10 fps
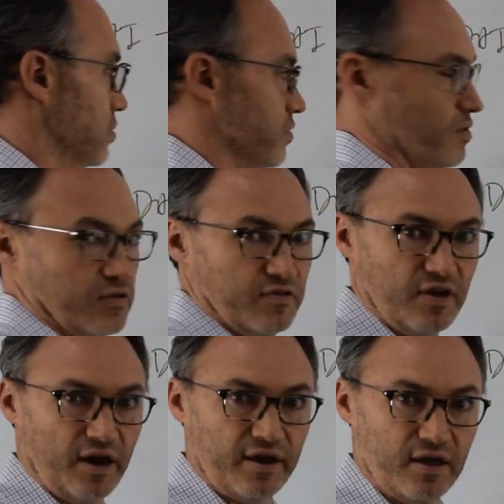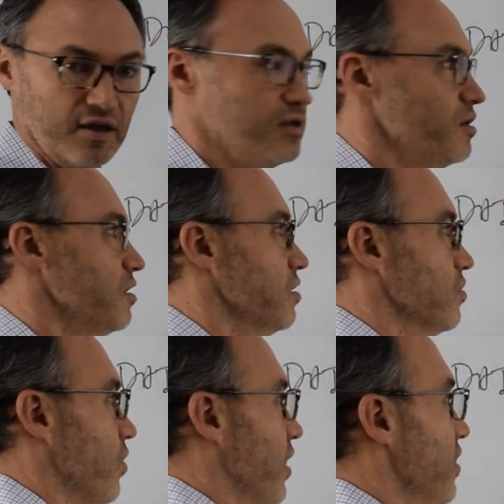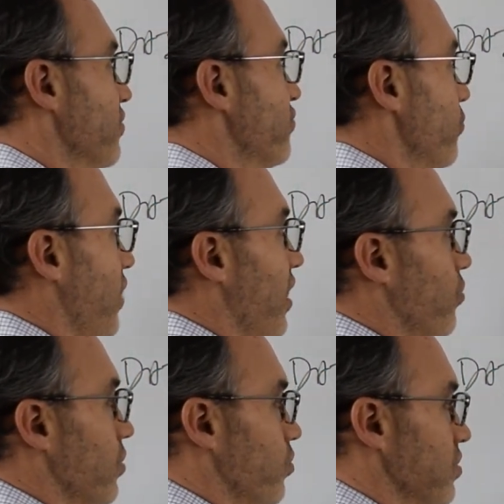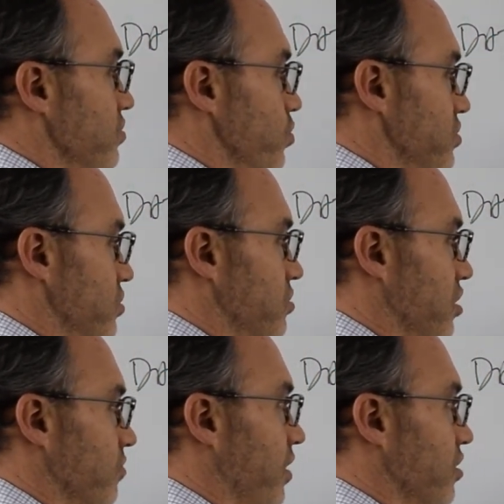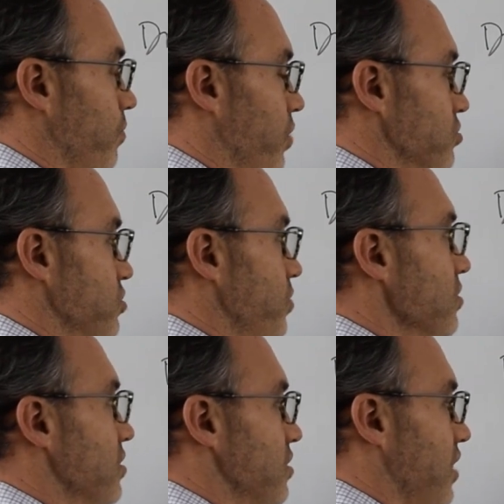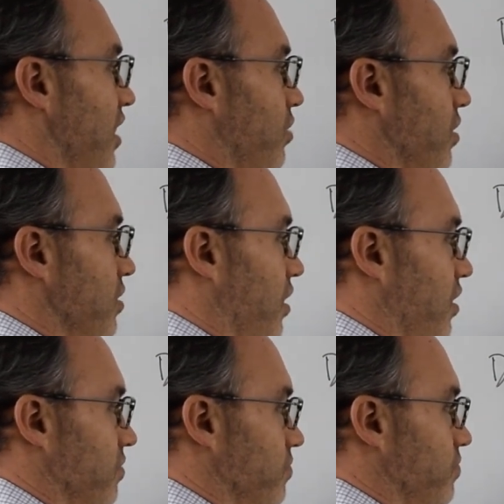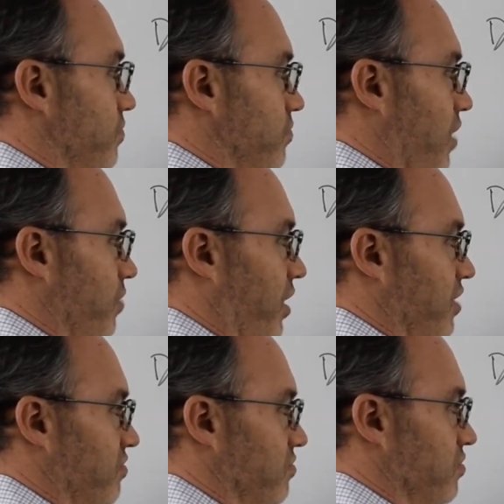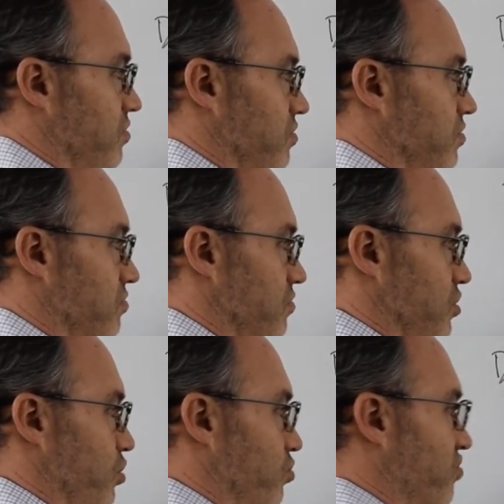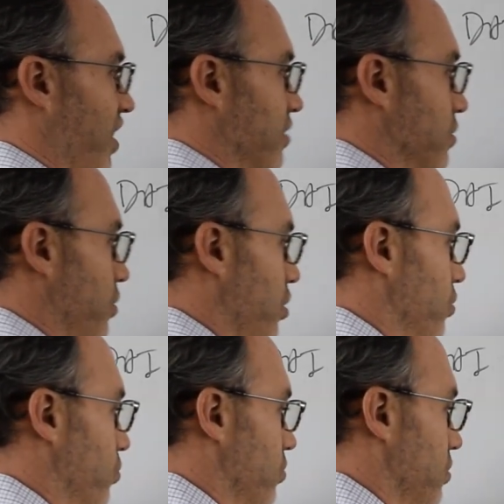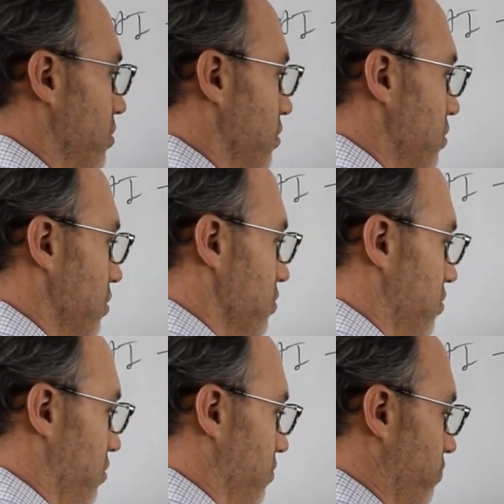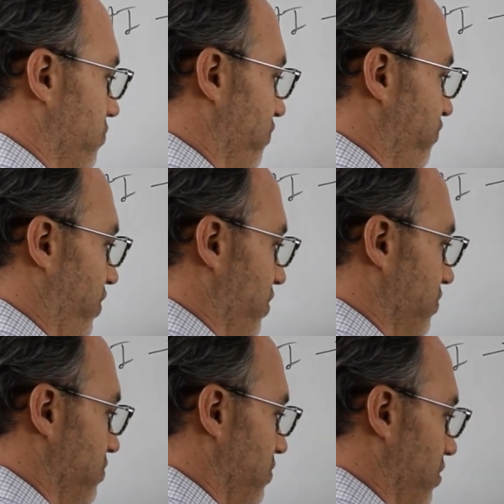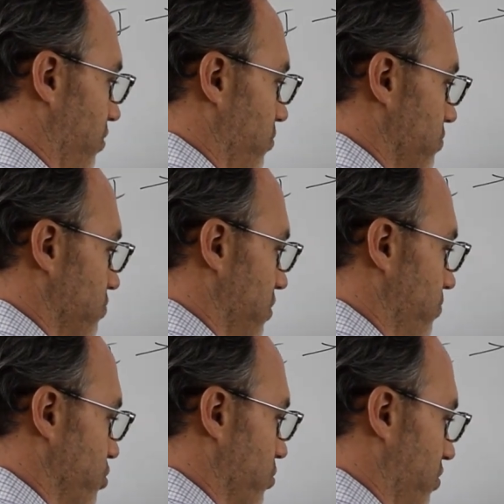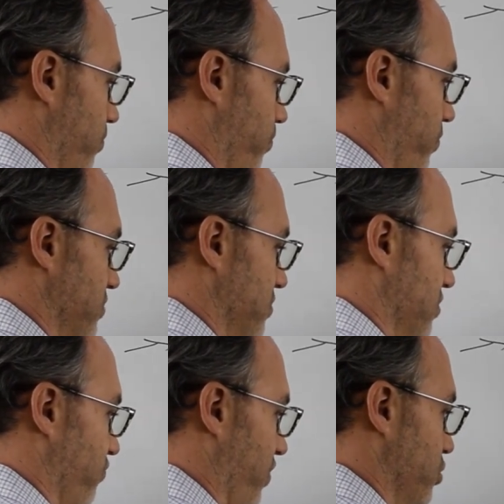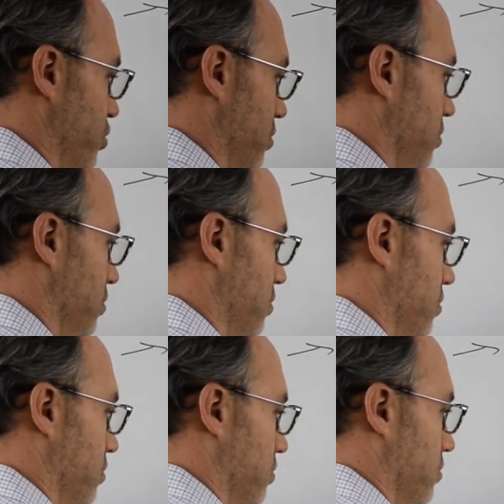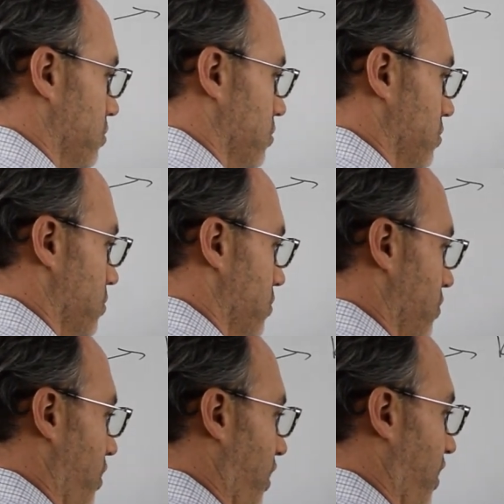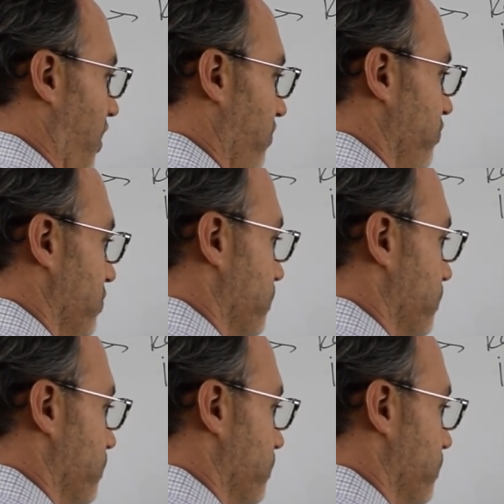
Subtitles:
that I get, right? And so now we start talking about composability. Now I might use that loan to fund, you know, some sort of business venture that I have,